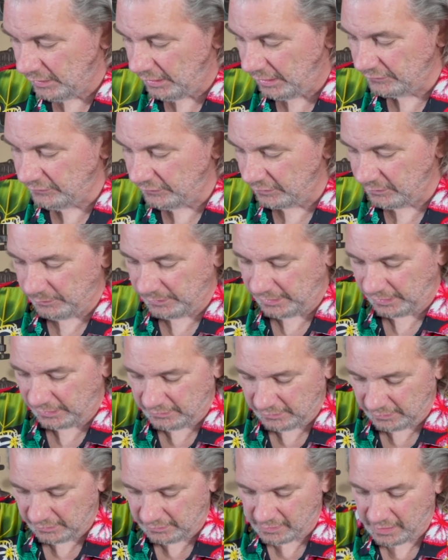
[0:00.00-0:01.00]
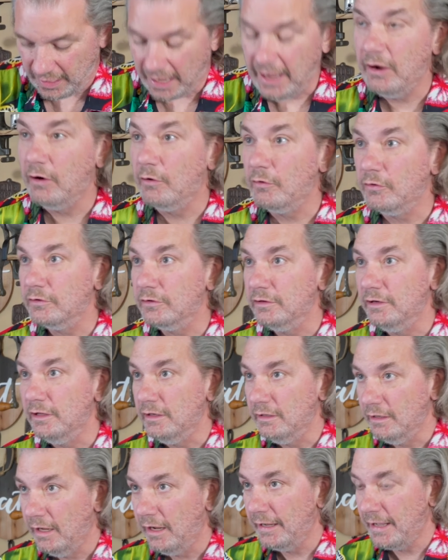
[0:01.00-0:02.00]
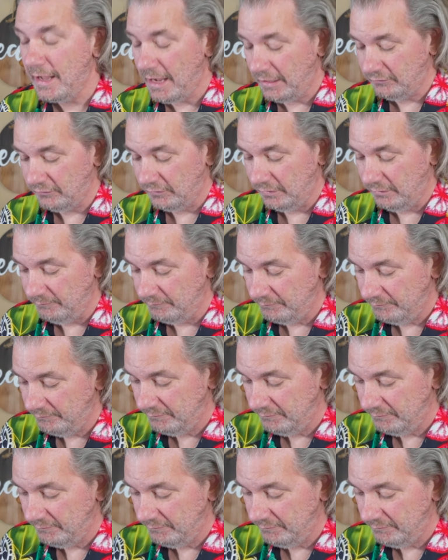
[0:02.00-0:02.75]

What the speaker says: I tell you what I did. I ordered it. I got some.